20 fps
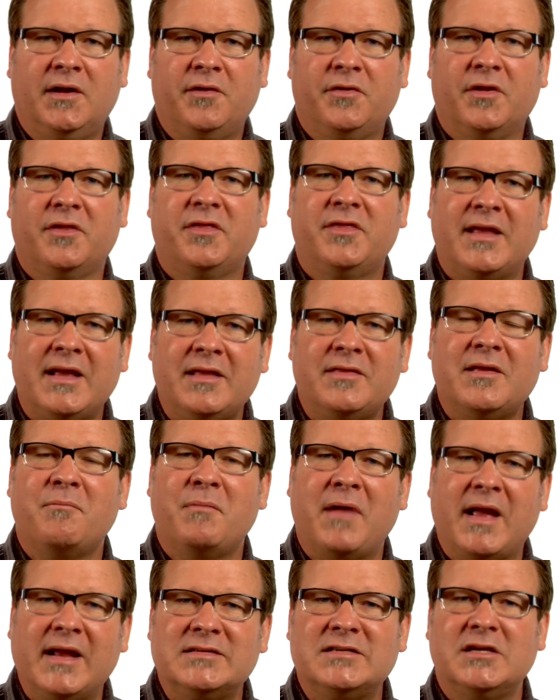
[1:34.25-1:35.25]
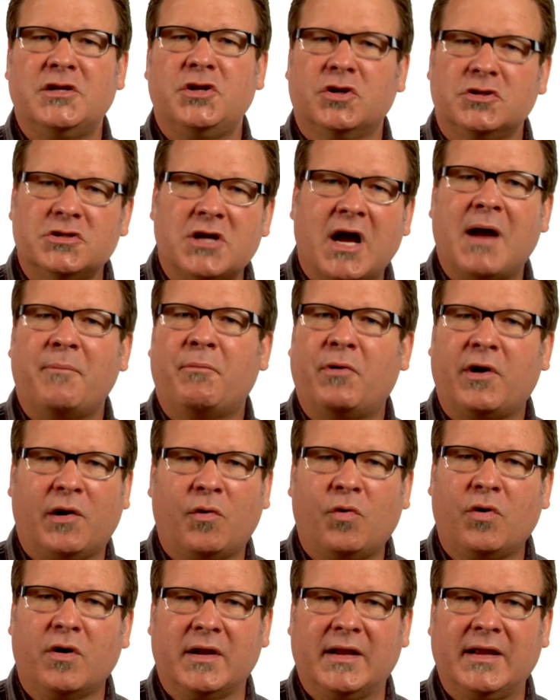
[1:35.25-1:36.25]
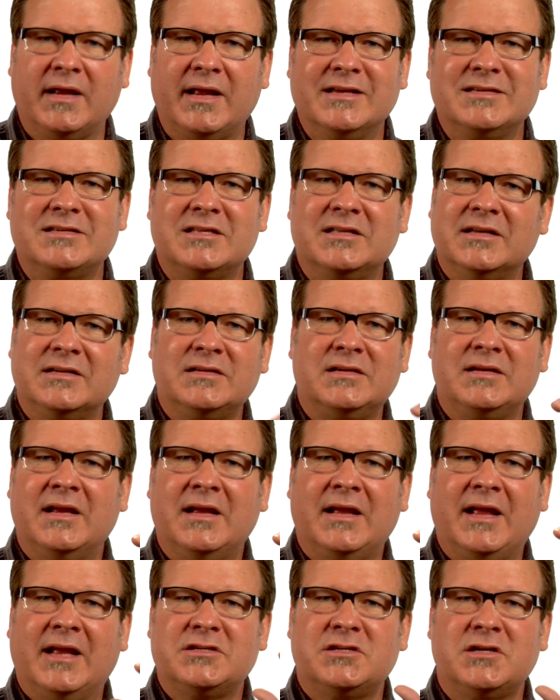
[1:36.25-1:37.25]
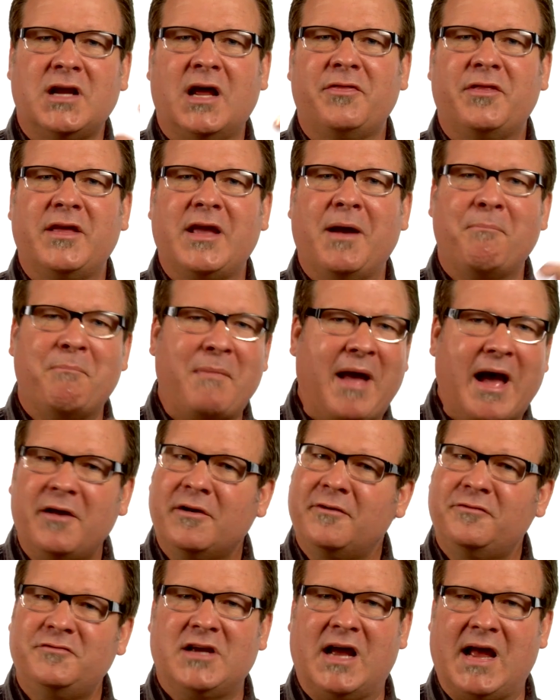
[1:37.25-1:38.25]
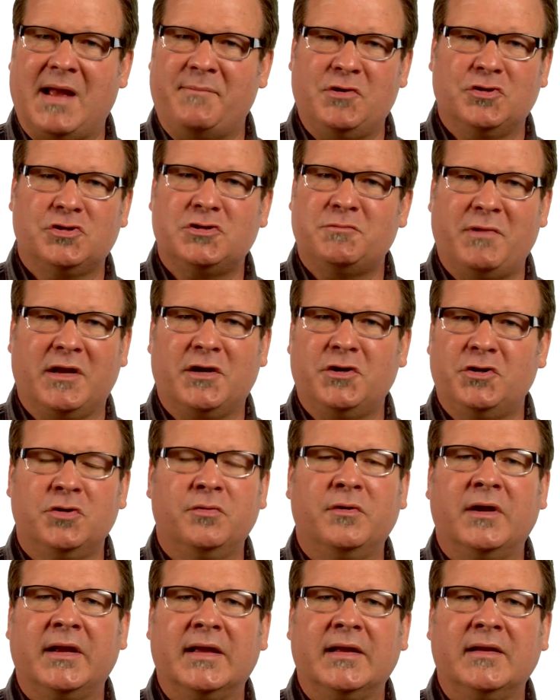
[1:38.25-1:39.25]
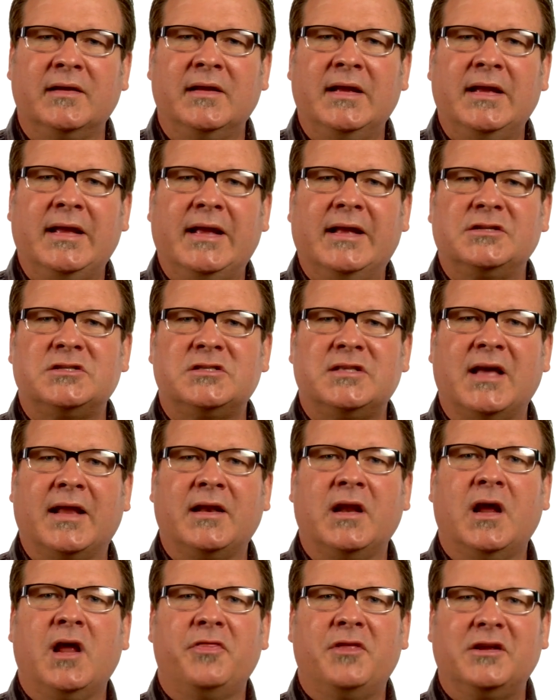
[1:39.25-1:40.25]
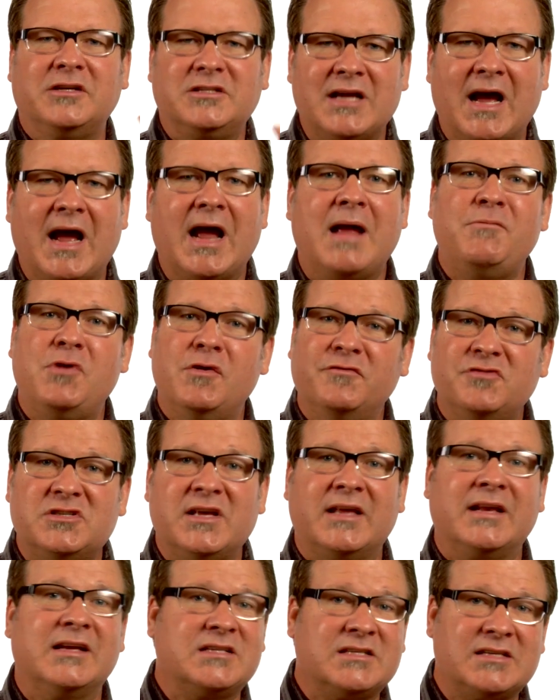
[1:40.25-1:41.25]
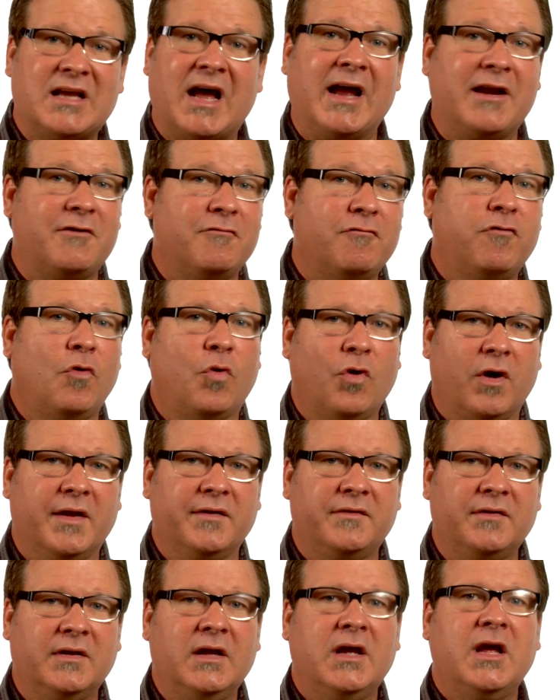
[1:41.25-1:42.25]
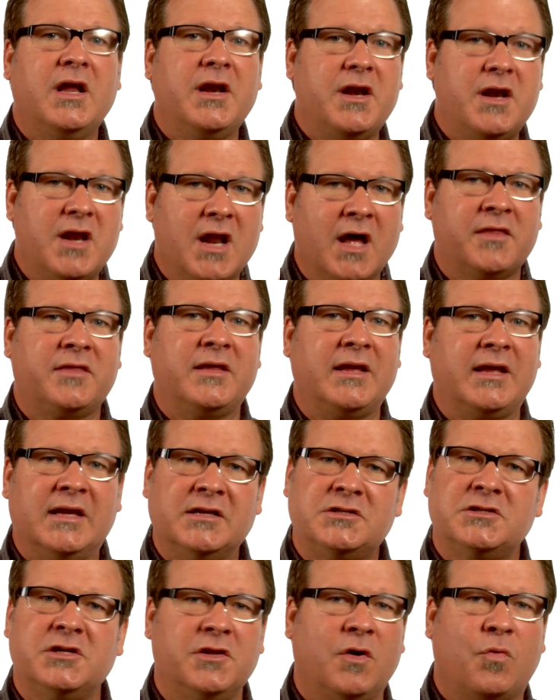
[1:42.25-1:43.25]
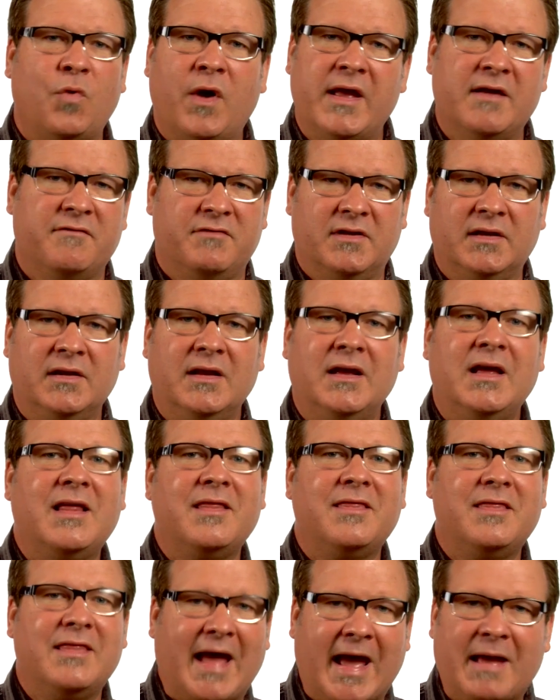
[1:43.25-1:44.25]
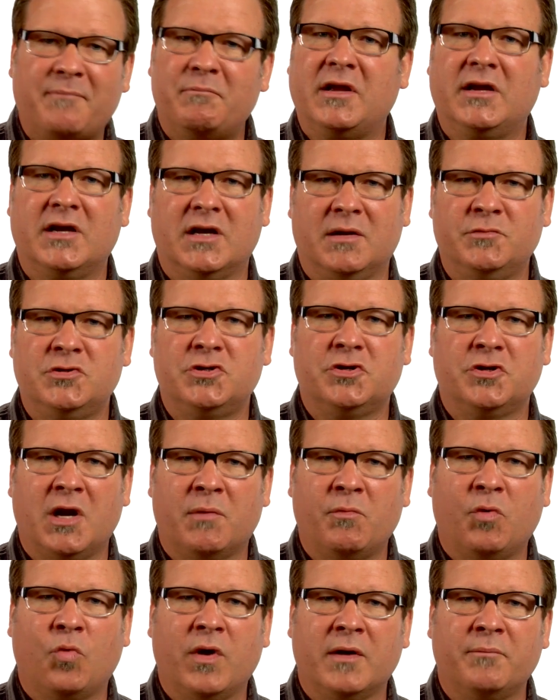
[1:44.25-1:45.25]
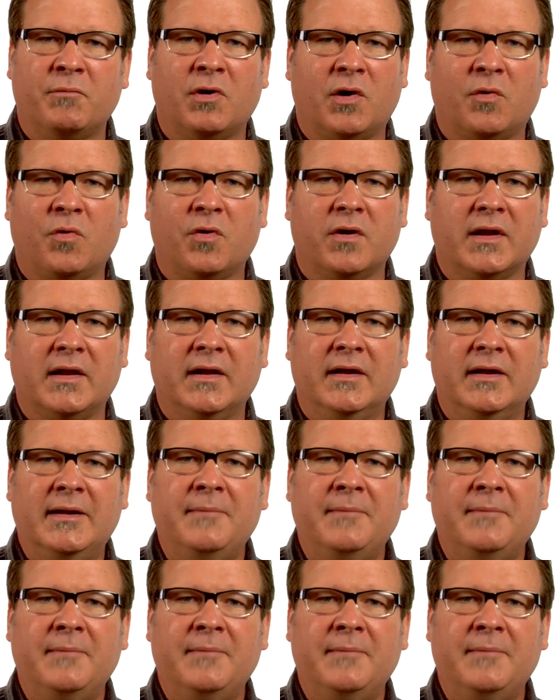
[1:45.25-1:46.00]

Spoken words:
The thing that makes it your top priority is that it's not the amount of time you spend doing it, it's that the time you've set aside for it, nothing gets in the way of it. That becomes your number one priority.